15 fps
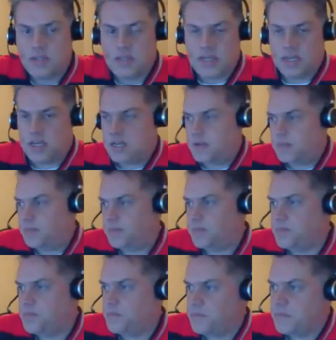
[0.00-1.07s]

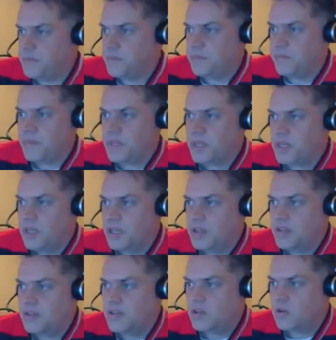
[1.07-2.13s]

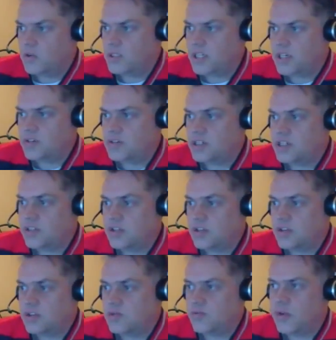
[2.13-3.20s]
The goaltenders didn't look
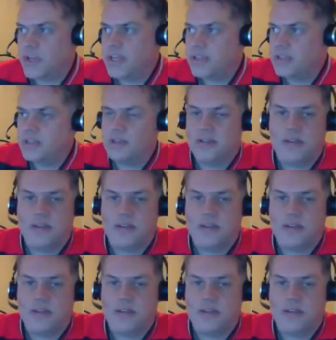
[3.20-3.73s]
great,